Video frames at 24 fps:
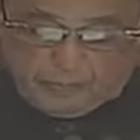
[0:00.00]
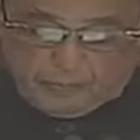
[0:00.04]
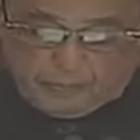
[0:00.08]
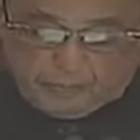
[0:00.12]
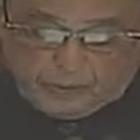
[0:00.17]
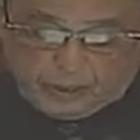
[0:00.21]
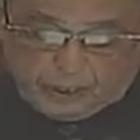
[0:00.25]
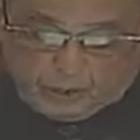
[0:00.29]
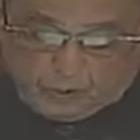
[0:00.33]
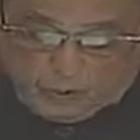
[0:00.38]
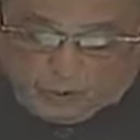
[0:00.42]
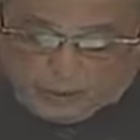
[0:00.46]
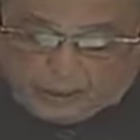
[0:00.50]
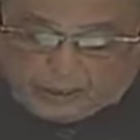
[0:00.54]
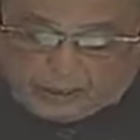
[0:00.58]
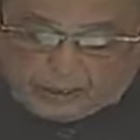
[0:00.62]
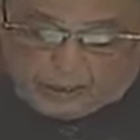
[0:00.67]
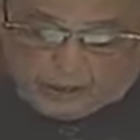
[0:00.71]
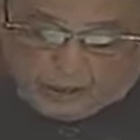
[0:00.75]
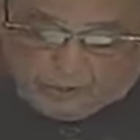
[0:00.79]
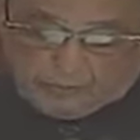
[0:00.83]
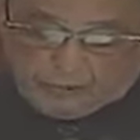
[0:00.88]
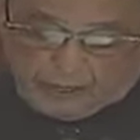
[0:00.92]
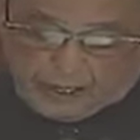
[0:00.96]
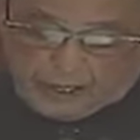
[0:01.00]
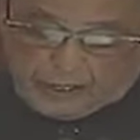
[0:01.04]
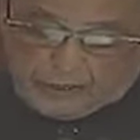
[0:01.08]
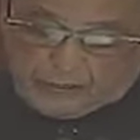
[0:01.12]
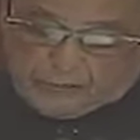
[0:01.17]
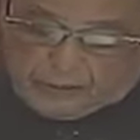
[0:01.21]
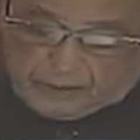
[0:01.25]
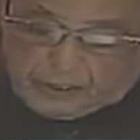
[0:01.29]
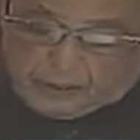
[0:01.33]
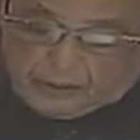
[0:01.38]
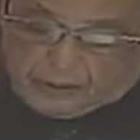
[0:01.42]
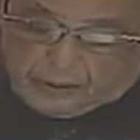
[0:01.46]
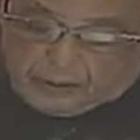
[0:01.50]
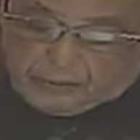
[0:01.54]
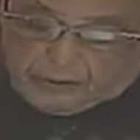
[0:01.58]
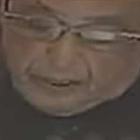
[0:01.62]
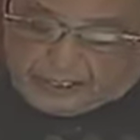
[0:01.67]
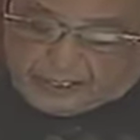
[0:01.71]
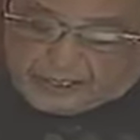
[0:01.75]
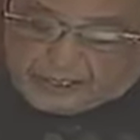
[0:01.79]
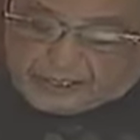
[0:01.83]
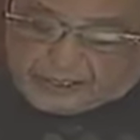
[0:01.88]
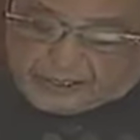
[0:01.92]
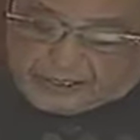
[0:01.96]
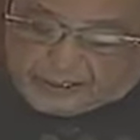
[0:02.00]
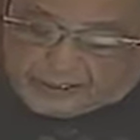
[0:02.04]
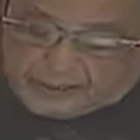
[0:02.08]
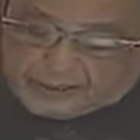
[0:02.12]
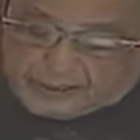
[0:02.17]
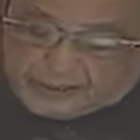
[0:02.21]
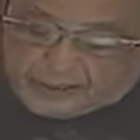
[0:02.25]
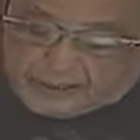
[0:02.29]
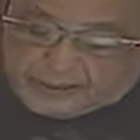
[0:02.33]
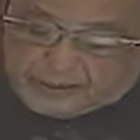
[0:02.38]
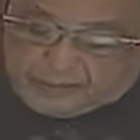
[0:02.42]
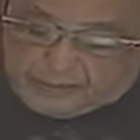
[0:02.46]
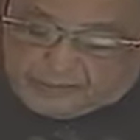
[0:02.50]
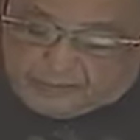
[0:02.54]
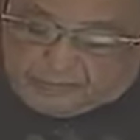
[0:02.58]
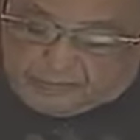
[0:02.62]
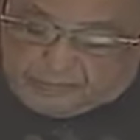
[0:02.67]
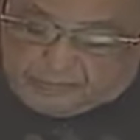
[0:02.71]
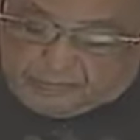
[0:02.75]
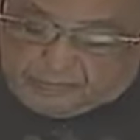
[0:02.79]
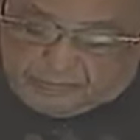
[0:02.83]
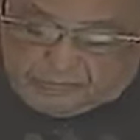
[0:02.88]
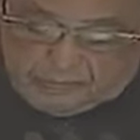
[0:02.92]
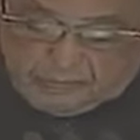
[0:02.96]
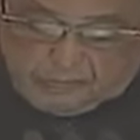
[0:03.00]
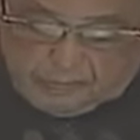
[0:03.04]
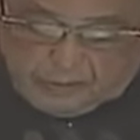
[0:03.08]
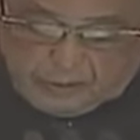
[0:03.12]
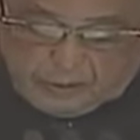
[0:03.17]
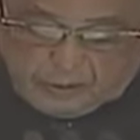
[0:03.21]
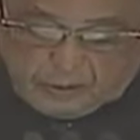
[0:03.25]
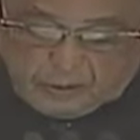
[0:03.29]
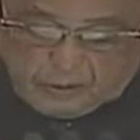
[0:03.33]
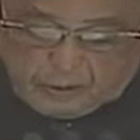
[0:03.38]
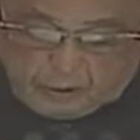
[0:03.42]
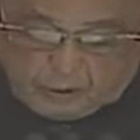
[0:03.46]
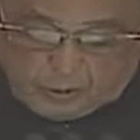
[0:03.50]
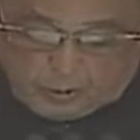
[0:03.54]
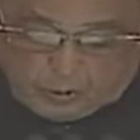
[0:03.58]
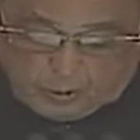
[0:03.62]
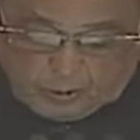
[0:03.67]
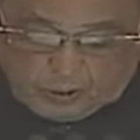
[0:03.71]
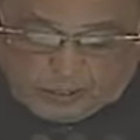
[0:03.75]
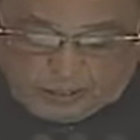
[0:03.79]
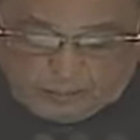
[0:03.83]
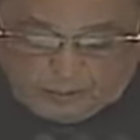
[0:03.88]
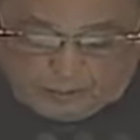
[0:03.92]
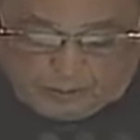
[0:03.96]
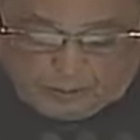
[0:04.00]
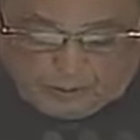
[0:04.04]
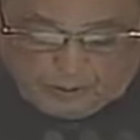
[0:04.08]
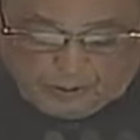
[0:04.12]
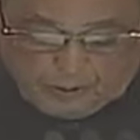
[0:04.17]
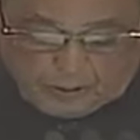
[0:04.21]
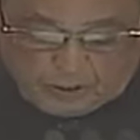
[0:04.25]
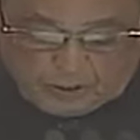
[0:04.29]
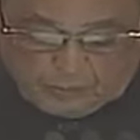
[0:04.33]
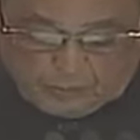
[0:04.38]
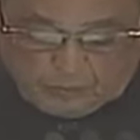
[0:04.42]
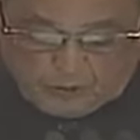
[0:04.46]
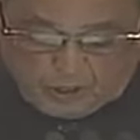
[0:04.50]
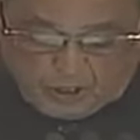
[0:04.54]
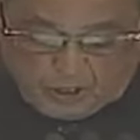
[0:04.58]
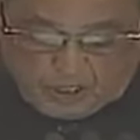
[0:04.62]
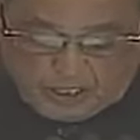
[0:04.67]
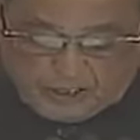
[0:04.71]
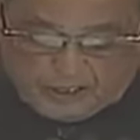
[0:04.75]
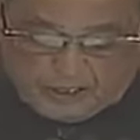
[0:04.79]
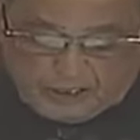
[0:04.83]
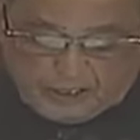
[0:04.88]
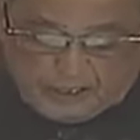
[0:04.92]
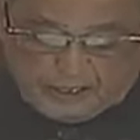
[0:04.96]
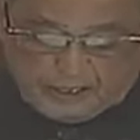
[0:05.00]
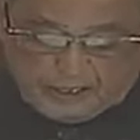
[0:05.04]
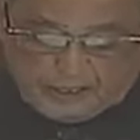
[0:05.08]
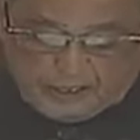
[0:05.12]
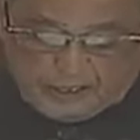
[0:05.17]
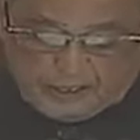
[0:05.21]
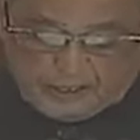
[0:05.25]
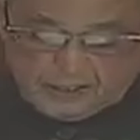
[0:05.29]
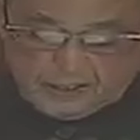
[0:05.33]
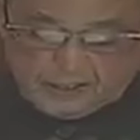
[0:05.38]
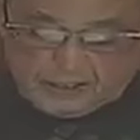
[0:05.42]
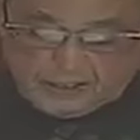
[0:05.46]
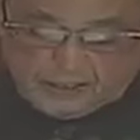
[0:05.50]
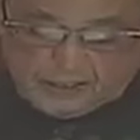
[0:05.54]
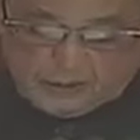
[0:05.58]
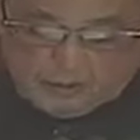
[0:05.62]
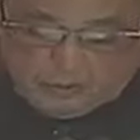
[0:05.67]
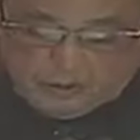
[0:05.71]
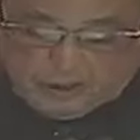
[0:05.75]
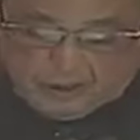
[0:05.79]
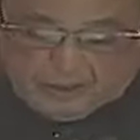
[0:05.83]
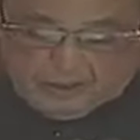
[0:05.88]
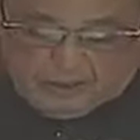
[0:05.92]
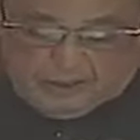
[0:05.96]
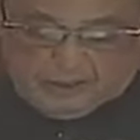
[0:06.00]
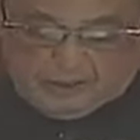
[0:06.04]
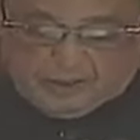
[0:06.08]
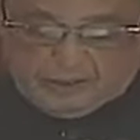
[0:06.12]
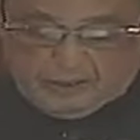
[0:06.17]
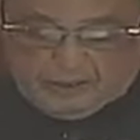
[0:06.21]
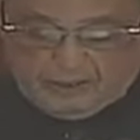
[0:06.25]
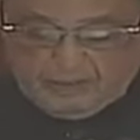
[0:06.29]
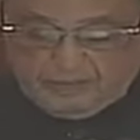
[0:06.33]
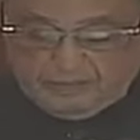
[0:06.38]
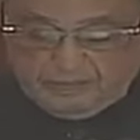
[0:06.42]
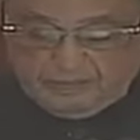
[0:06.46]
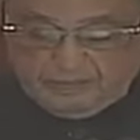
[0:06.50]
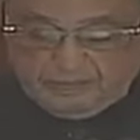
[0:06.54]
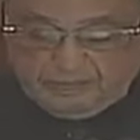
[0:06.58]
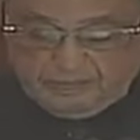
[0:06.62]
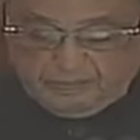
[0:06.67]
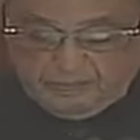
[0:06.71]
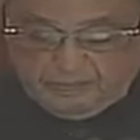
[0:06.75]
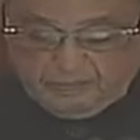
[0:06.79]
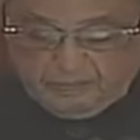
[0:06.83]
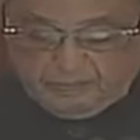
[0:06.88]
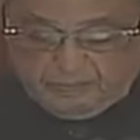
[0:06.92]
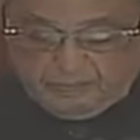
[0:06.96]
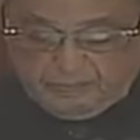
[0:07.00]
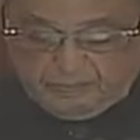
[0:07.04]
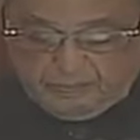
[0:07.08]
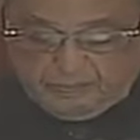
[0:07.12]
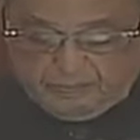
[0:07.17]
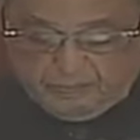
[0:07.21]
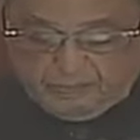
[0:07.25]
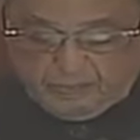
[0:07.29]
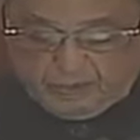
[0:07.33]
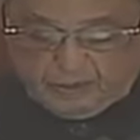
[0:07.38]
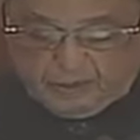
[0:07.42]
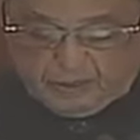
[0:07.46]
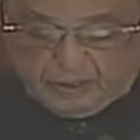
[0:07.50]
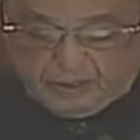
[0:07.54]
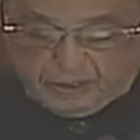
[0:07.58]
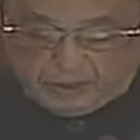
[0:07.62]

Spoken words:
the quality of life in our villages through empowered Panchayati Raj institutions. A